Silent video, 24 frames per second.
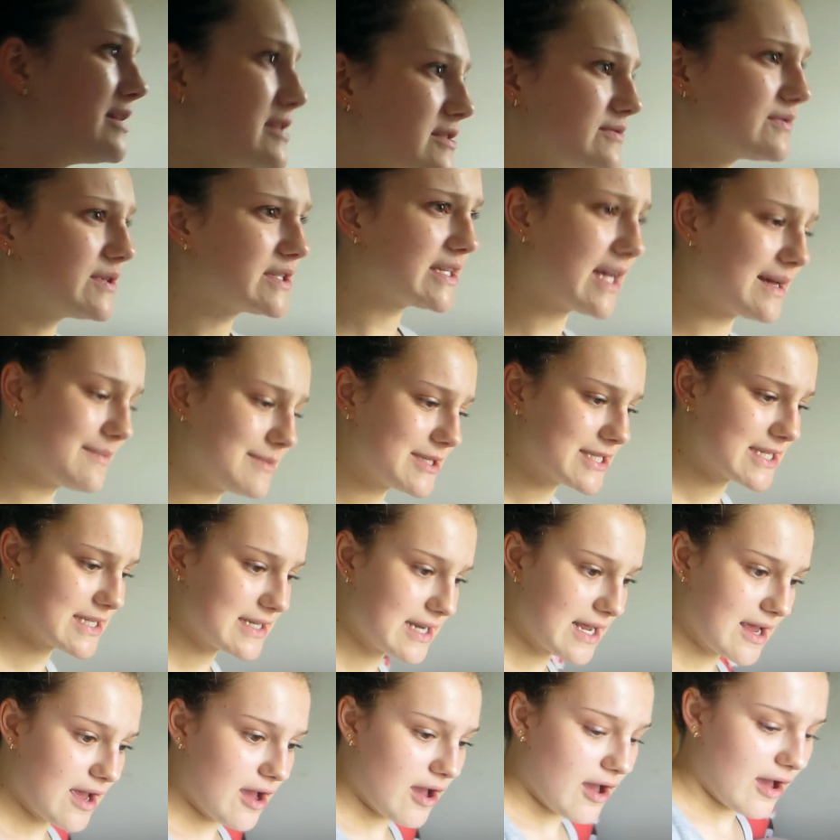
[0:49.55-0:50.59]
it is. What time is it?
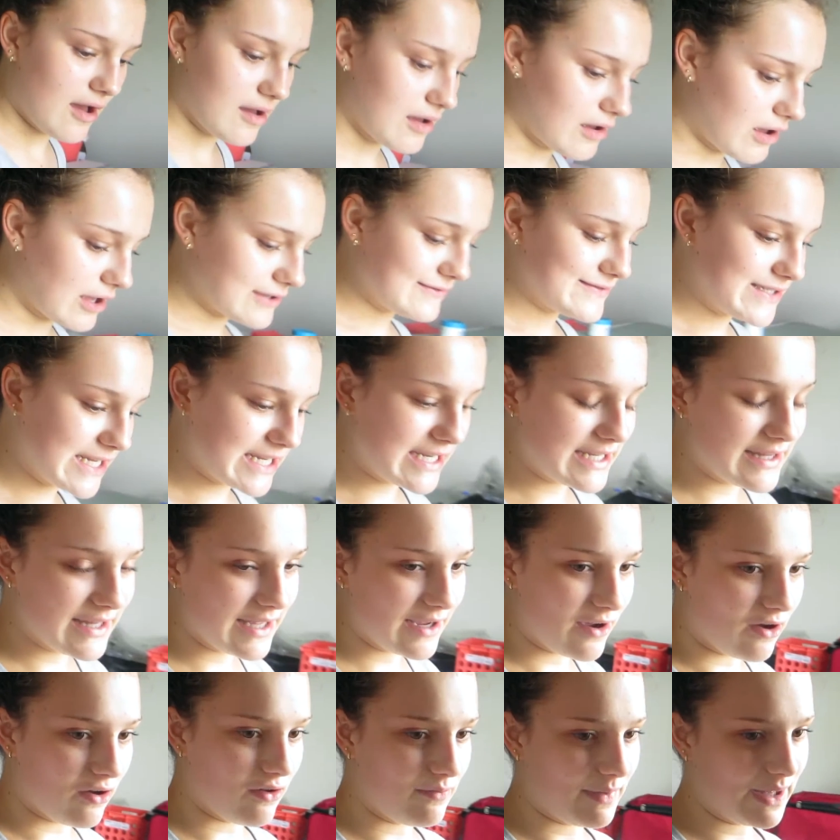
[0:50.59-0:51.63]
I've taken
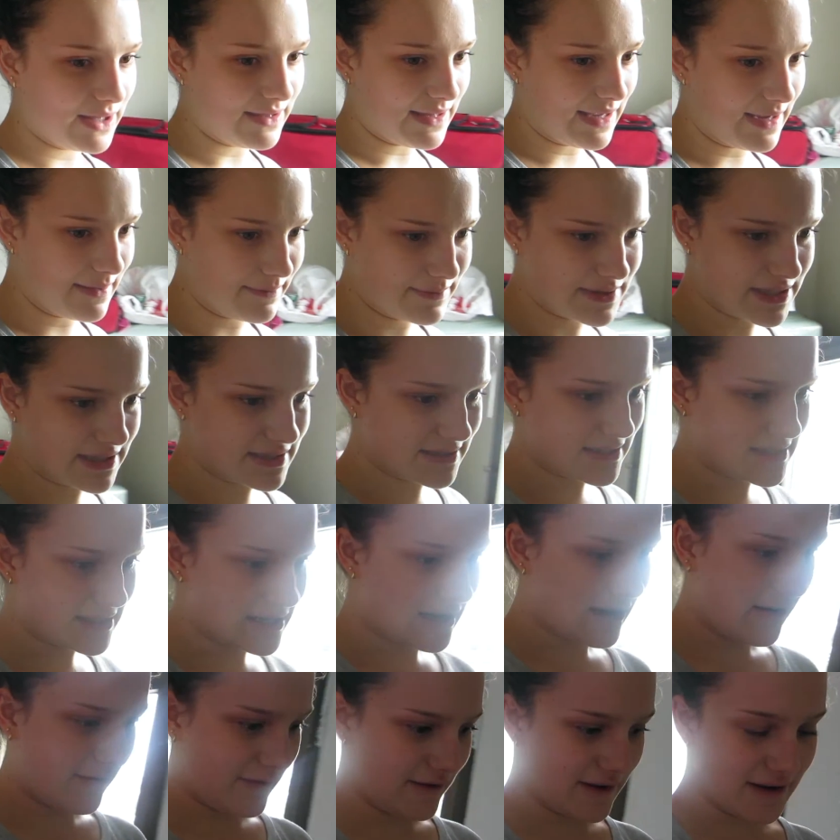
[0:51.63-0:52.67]
like all my lamps and
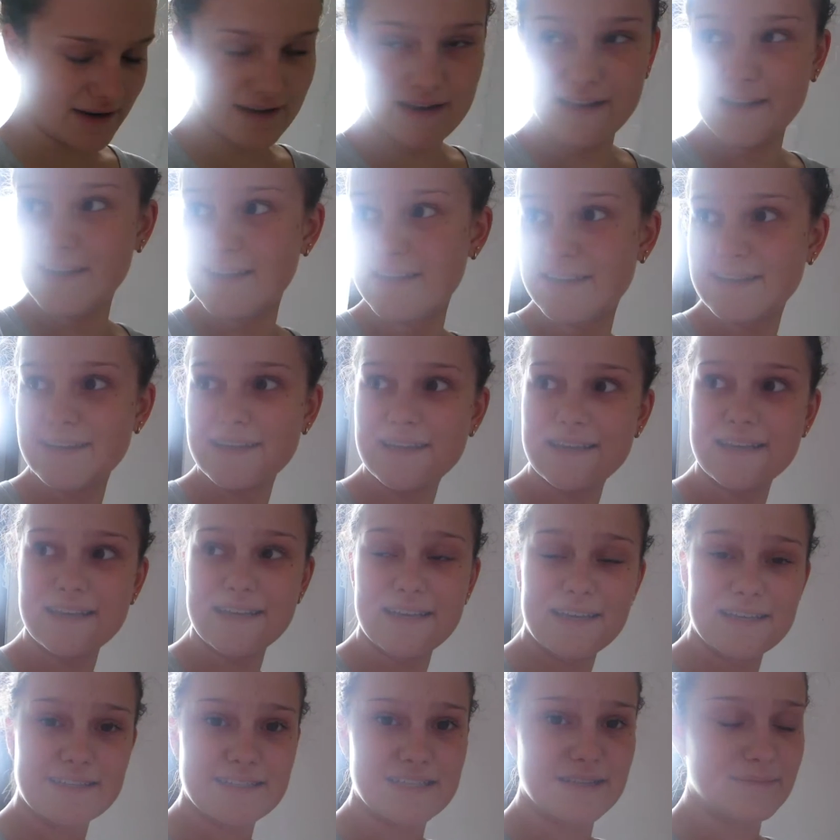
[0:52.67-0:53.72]
stuff and
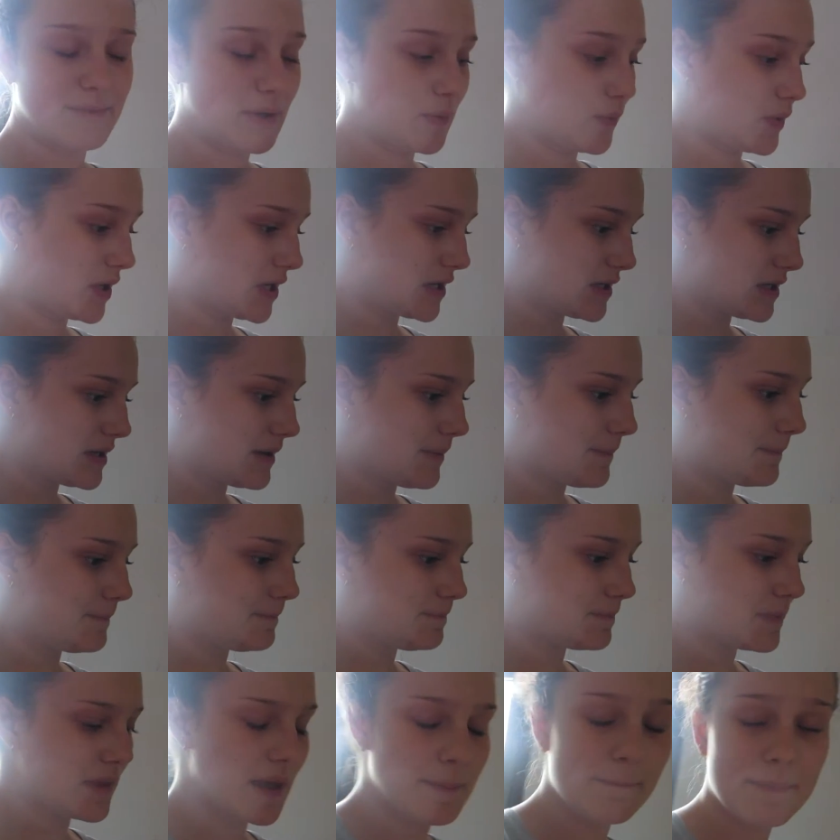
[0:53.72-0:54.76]
it's going to be weird.
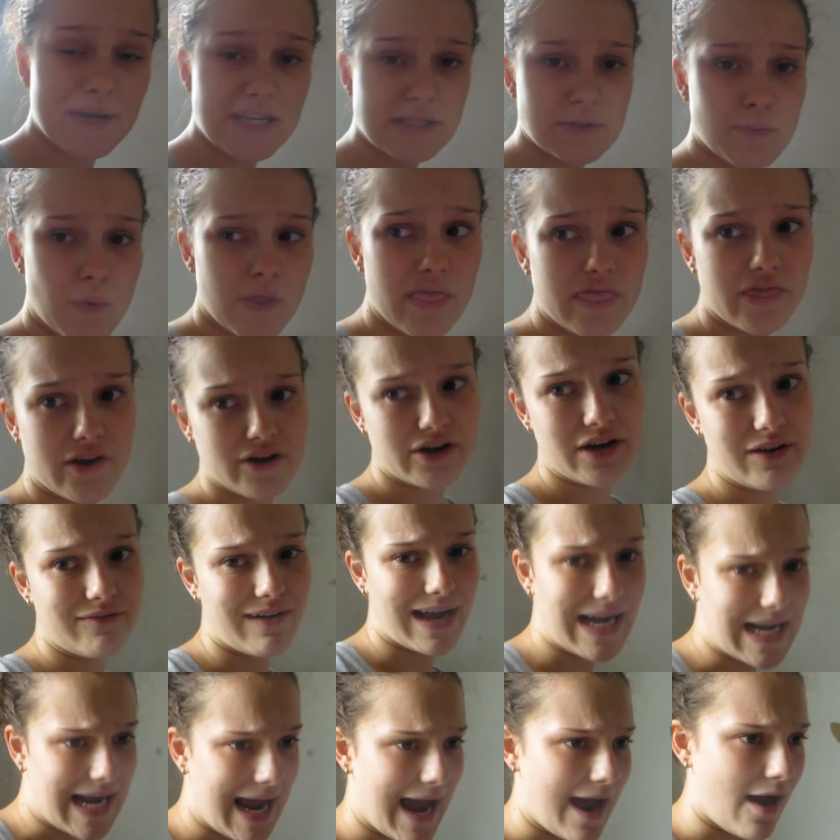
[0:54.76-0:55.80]
But it's 1:30
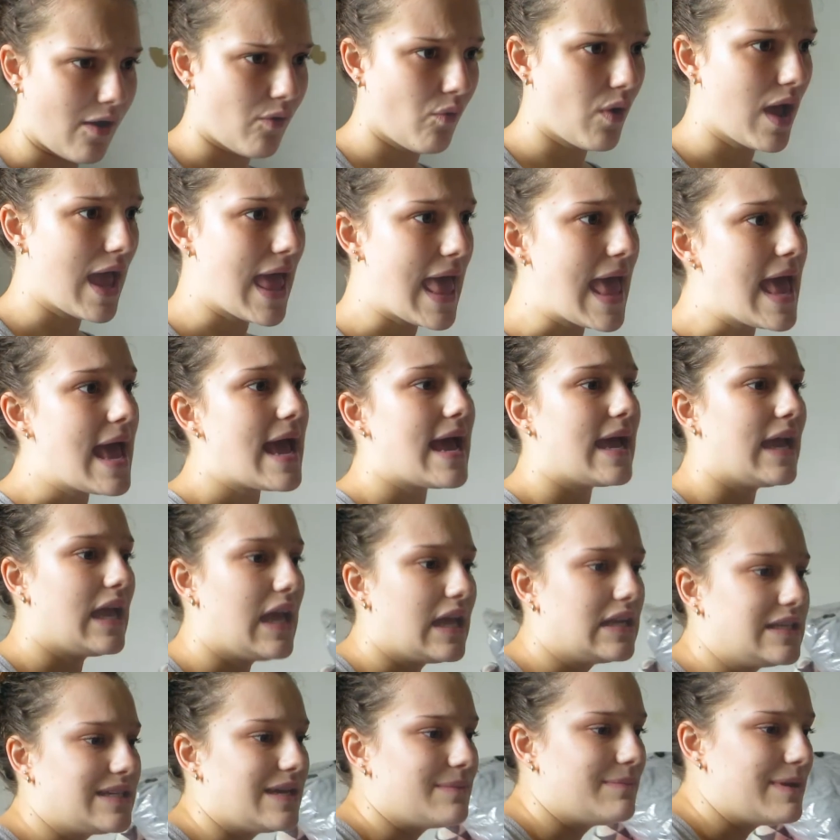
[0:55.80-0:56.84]
right now
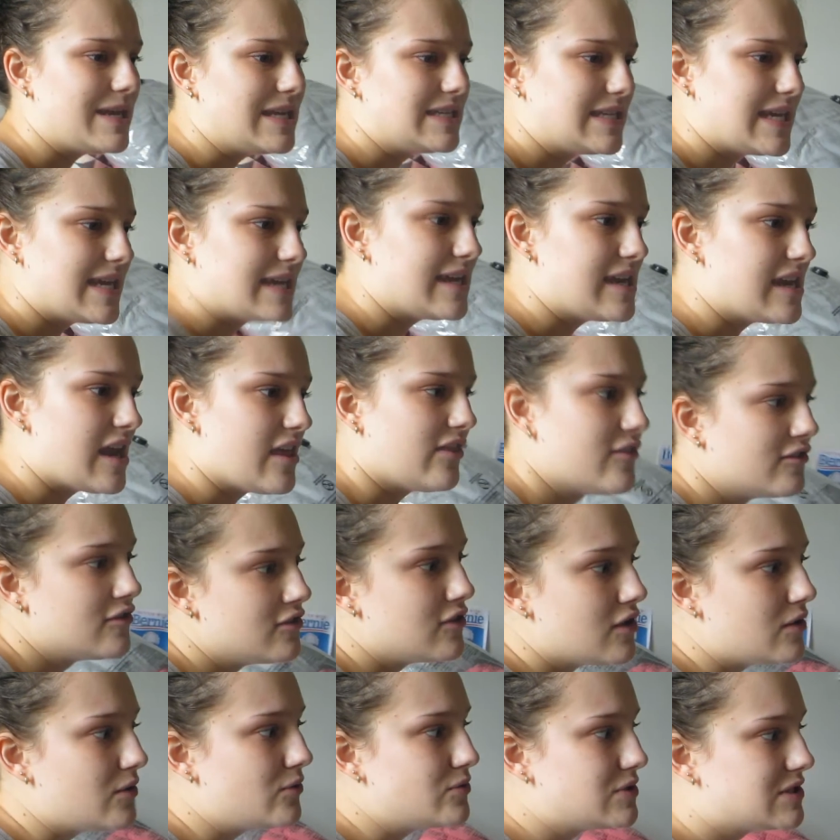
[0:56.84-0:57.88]
and I'm going to take another
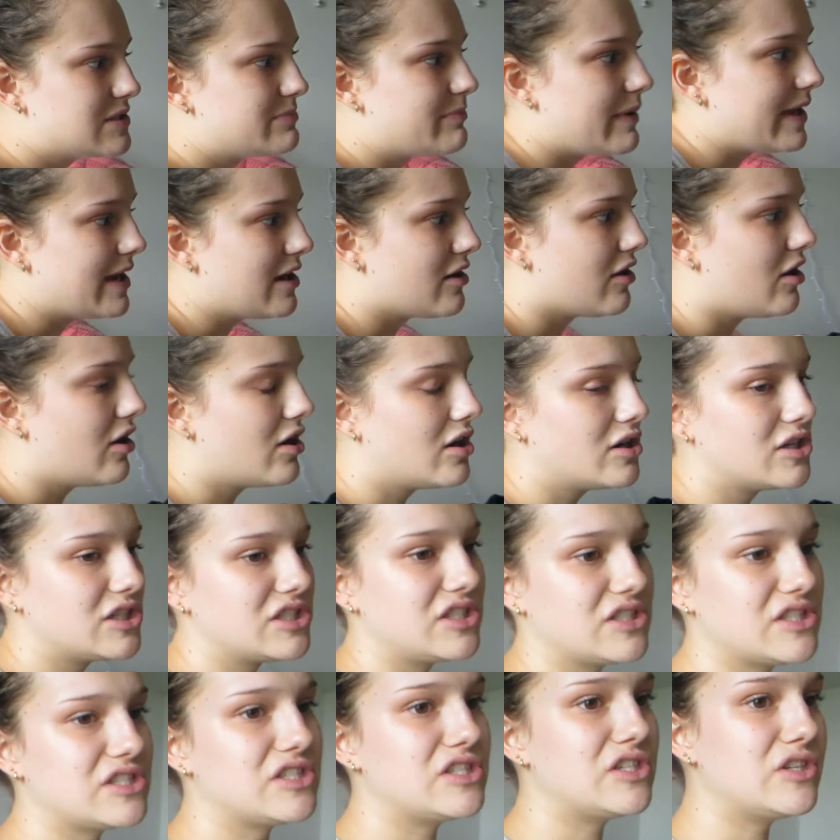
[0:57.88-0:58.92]
load to my car
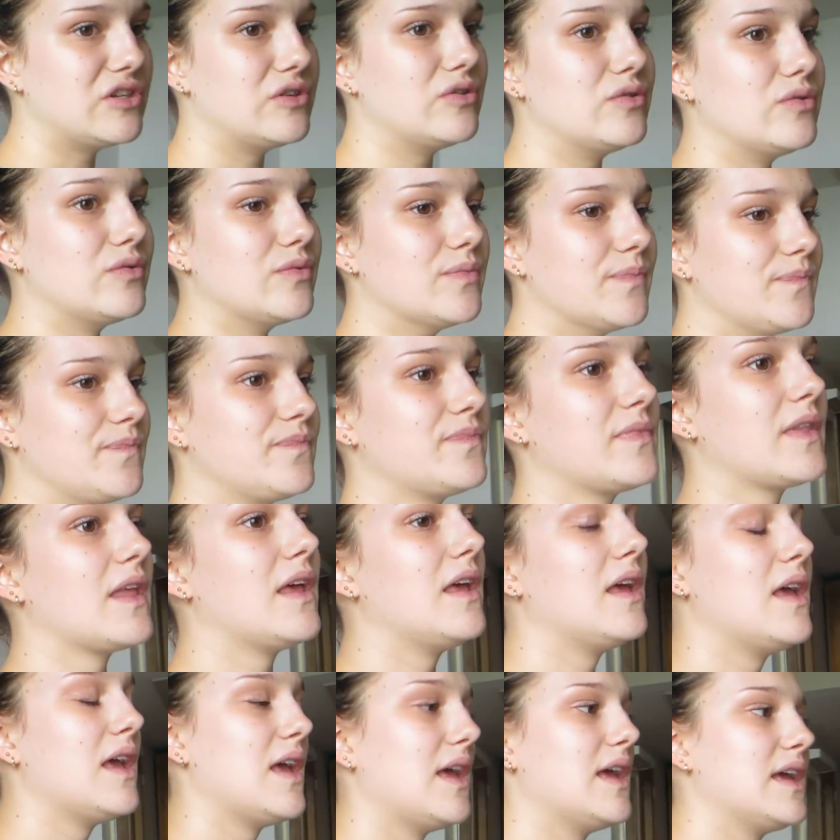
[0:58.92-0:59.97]
just to
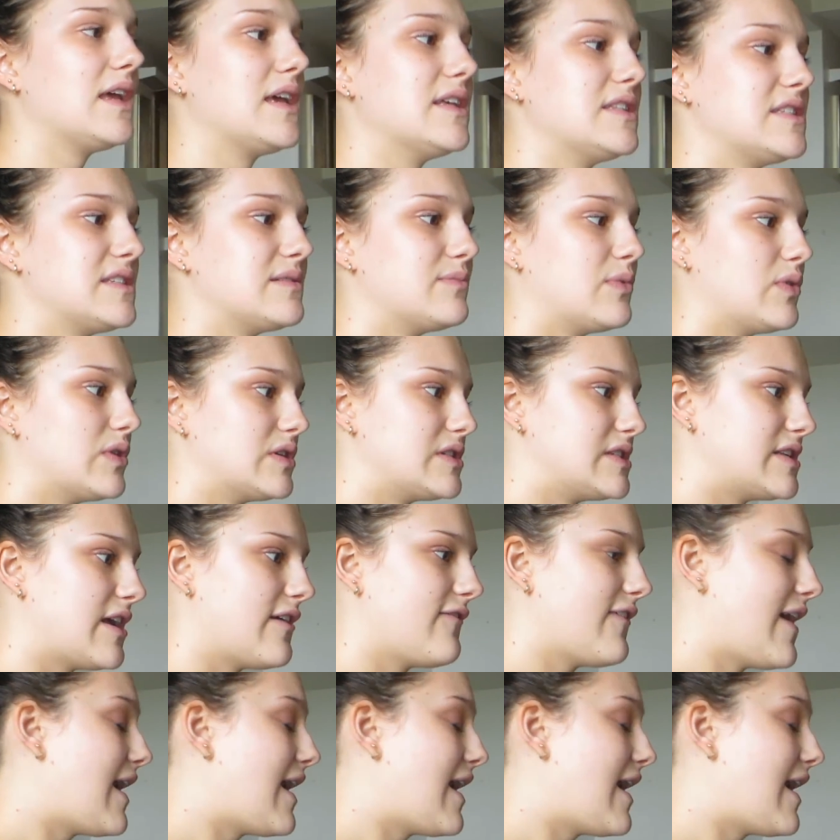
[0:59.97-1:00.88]
get some more stuff